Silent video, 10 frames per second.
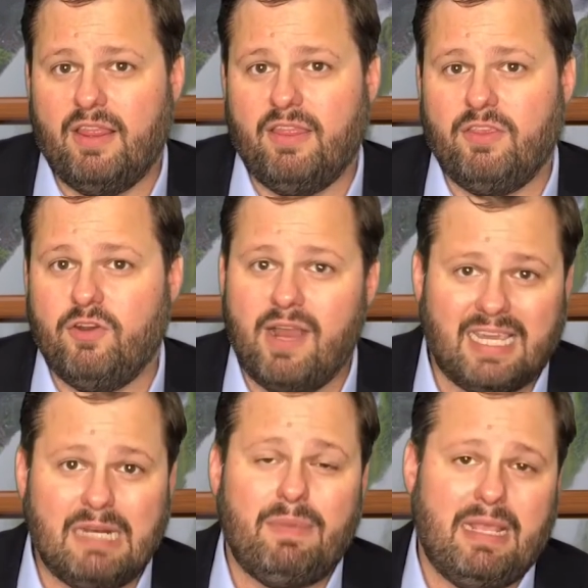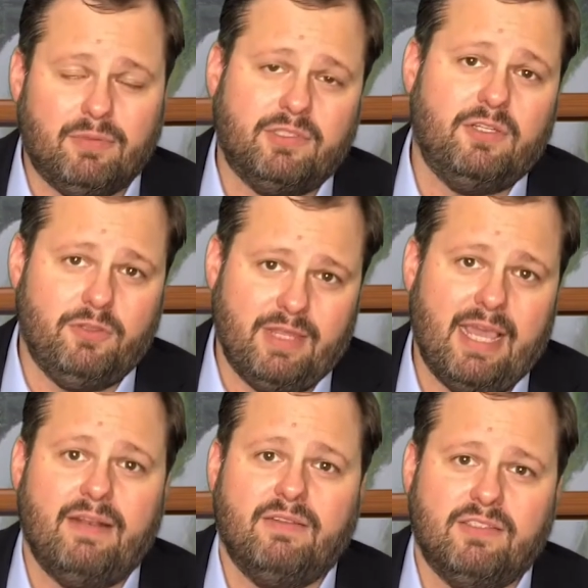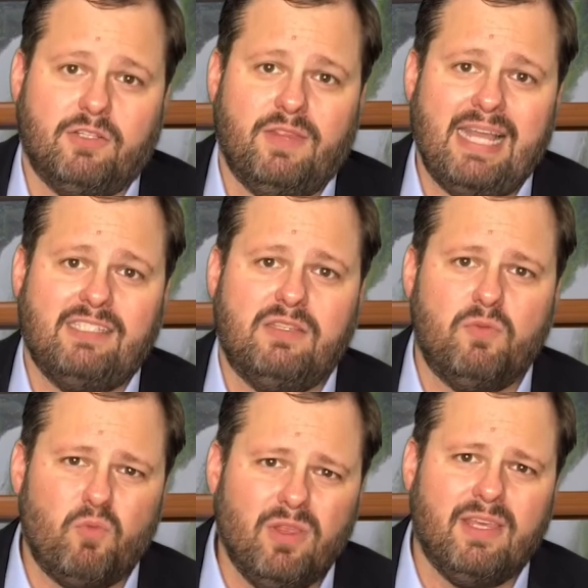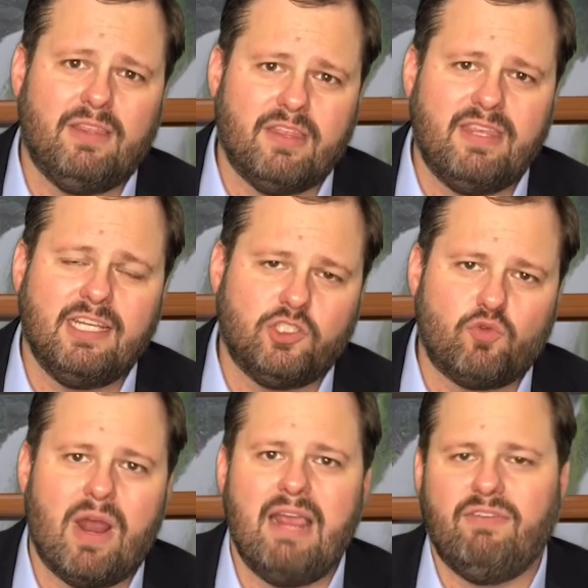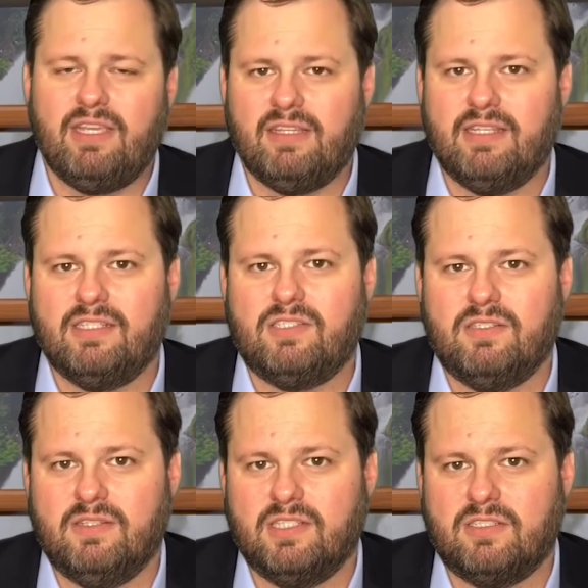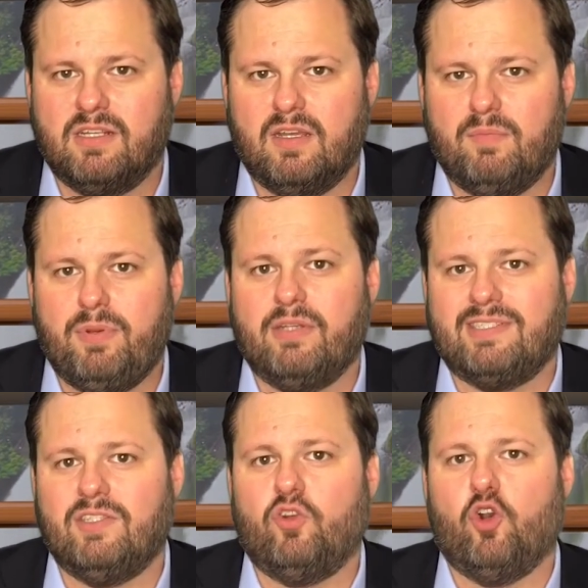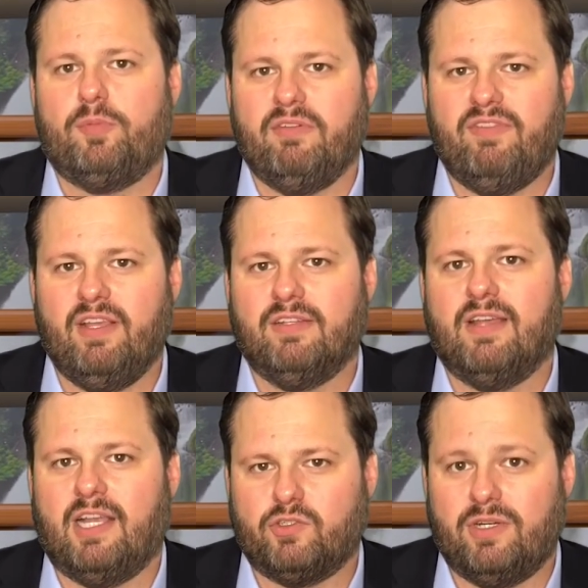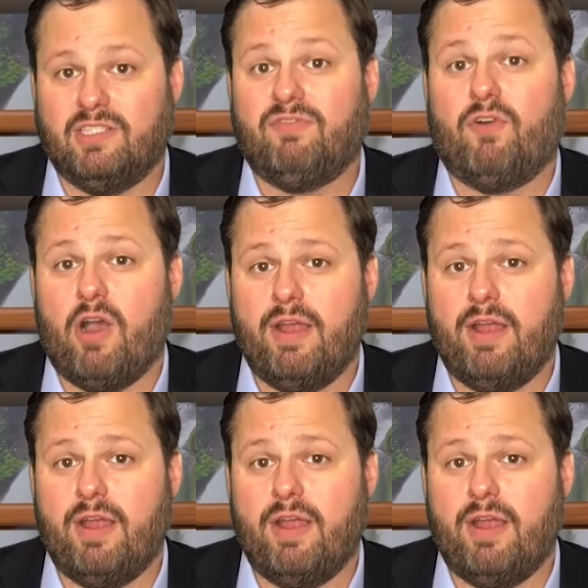You're not going to be able to do that. So that's really the thing driving this piercing the corporate veil doctrine is fraud.